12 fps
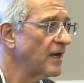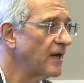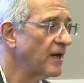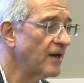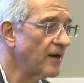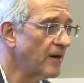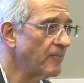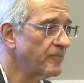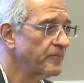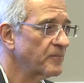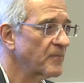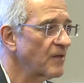Um,
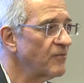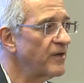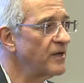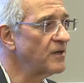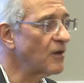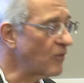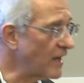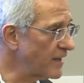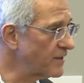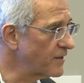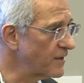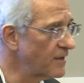they go
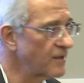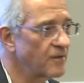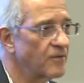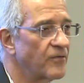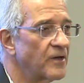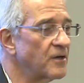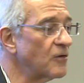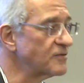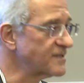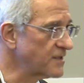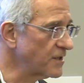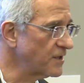hiking, they go
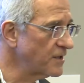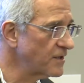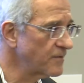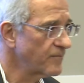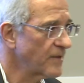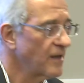skiing.